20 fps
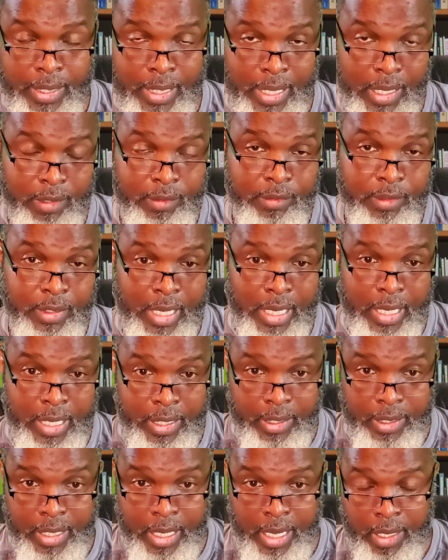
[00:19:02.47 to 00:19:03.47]
they're
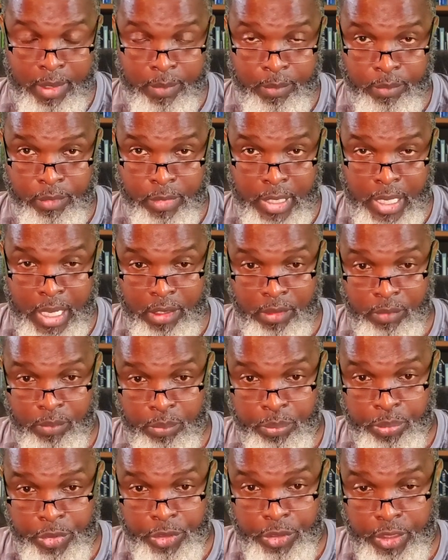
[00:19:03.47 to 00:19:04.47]
saying that that
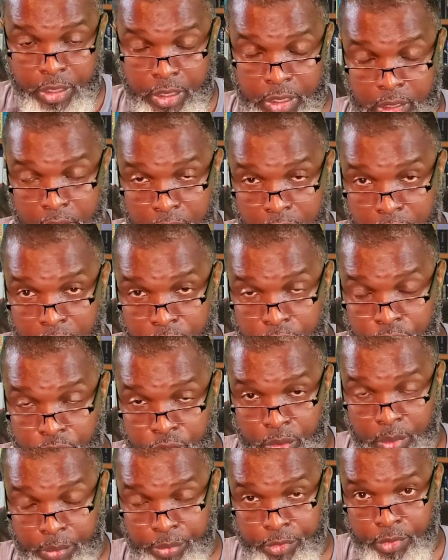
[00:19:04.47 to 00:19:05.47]
particular
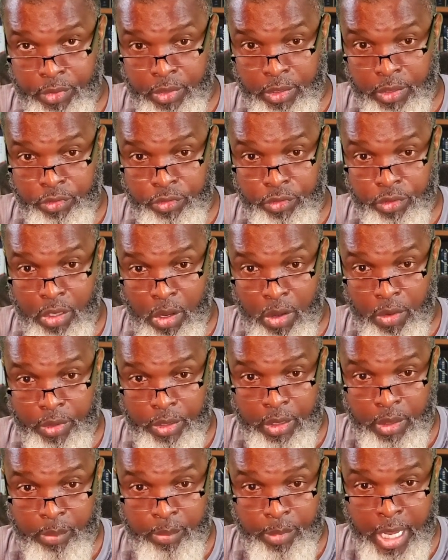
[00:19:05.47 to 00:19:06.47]
scripture is
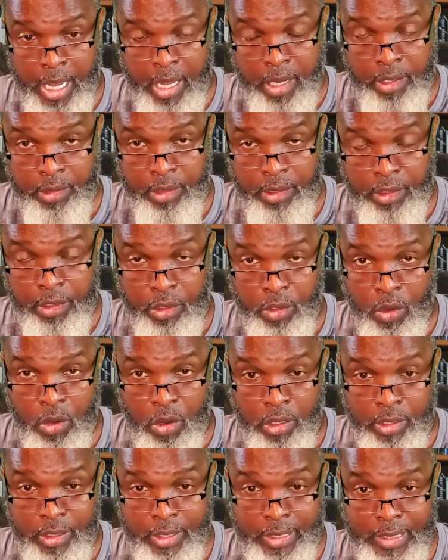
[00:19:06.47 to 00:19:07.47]
talking about the
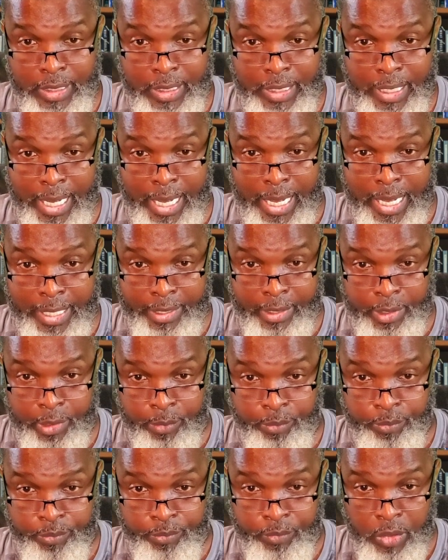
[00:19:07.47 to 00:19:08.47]
northern kingdom.
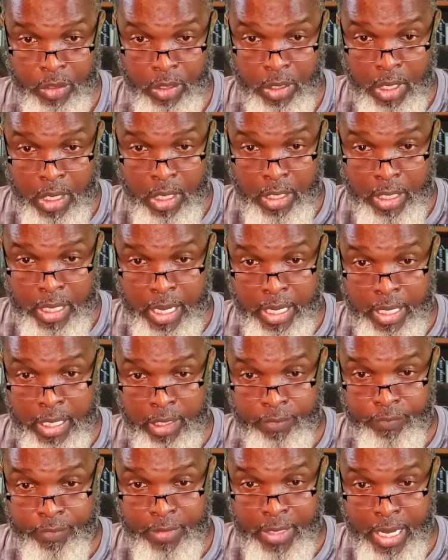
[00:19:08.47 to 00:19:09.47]
Now
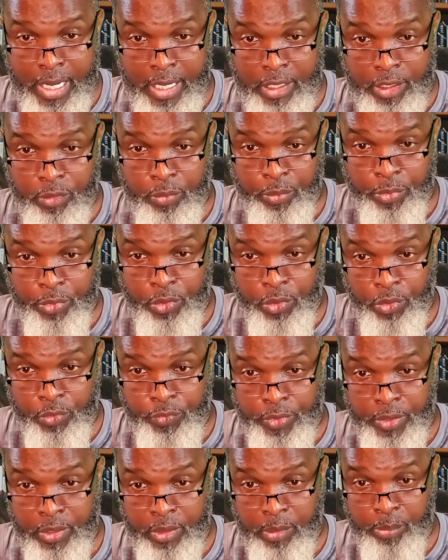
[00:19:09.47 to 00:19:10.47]
if that is
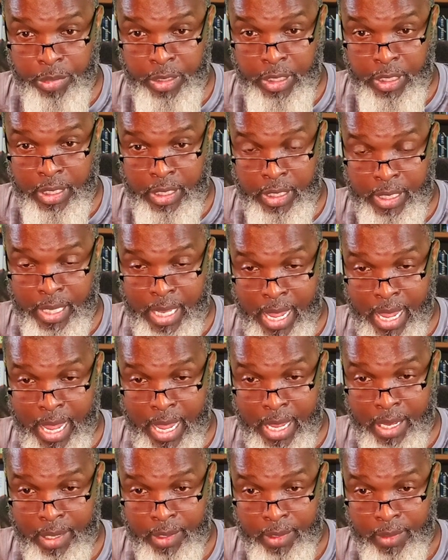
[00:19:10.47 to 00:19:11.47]
proven to be a
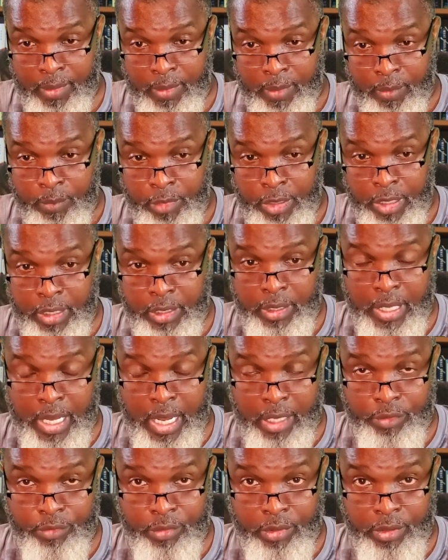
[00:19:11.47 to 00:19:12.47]
lie, their
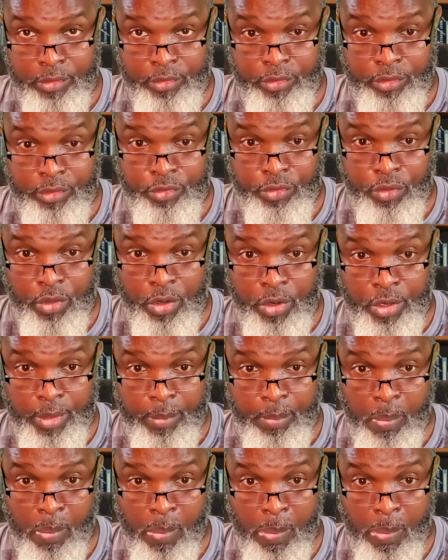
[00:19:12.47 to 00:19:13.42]
doctrine is destroyed.